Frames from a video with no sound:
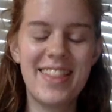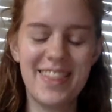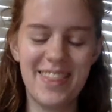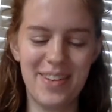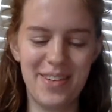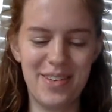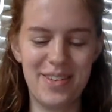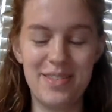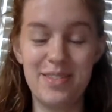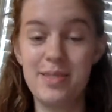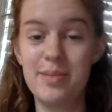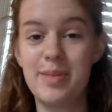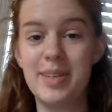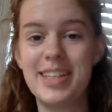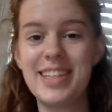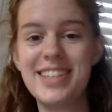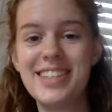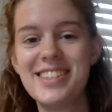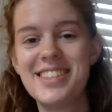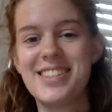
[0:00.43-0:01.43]
Hello
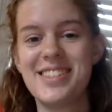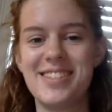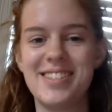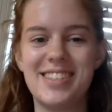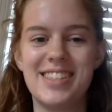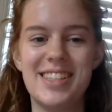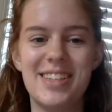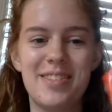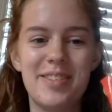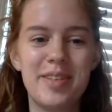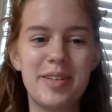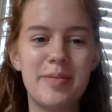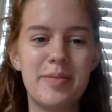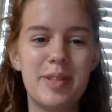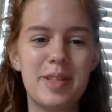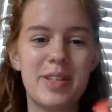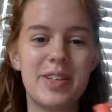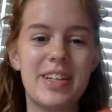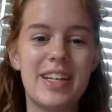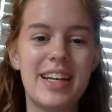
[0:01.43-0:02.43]
everybody, so today we're going to
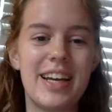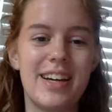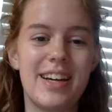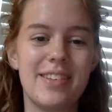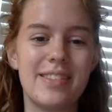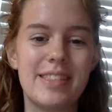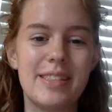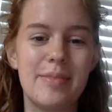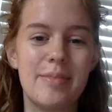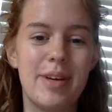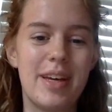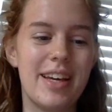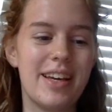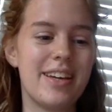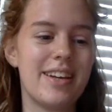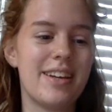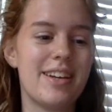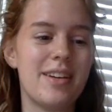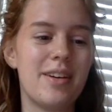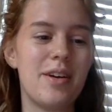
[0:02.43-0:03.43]
be learning how to make
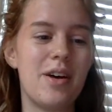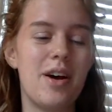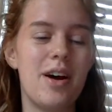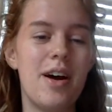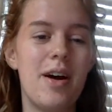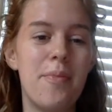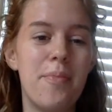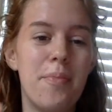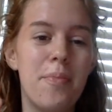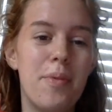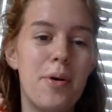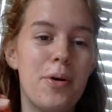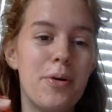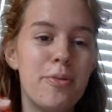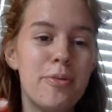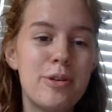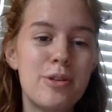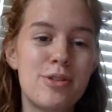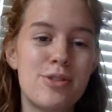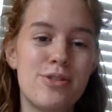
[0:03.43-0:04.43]

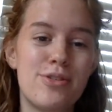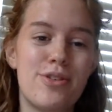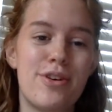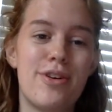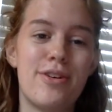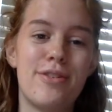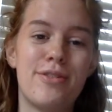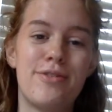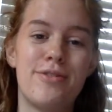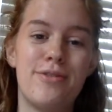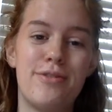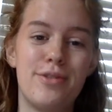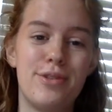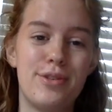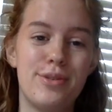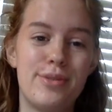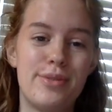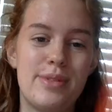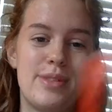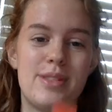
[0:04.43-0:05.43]
boba straw
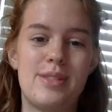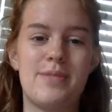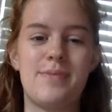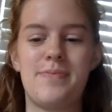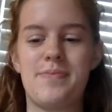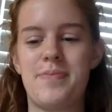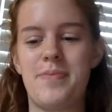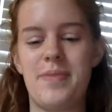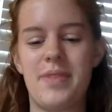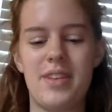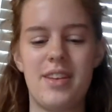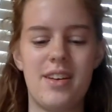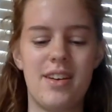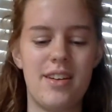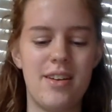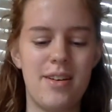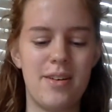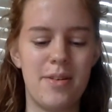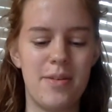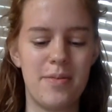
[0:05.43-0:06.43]
flutes.
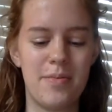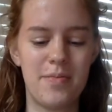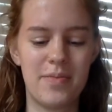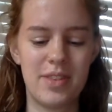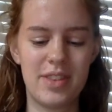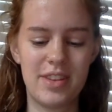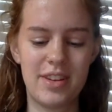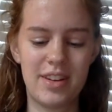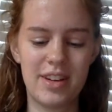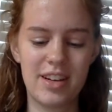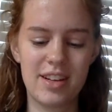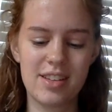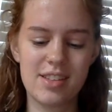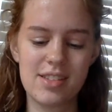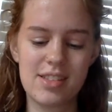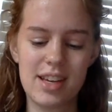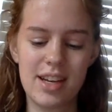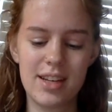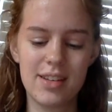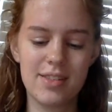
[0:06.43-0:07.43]
They're going to
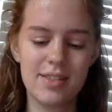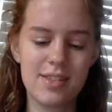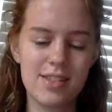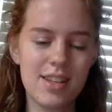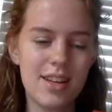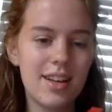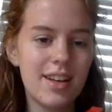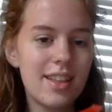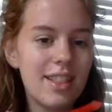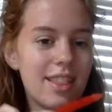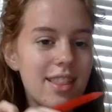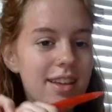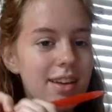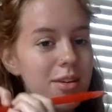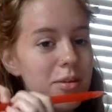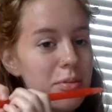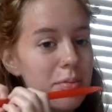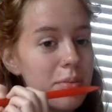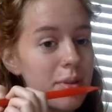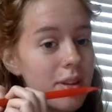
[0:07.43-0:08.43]
sound a
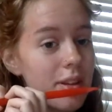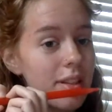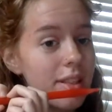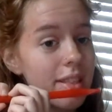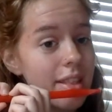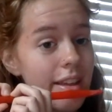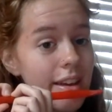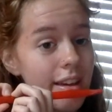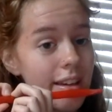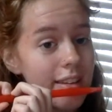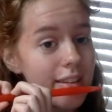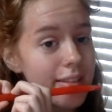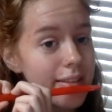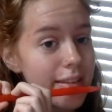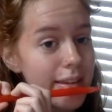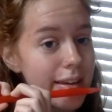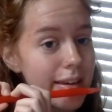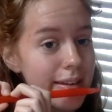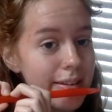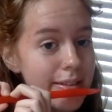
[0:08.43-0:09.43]
little bit like
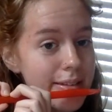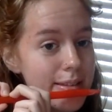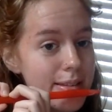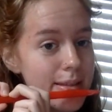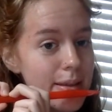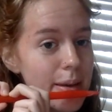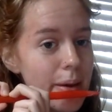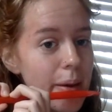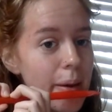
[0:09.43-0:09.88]
this.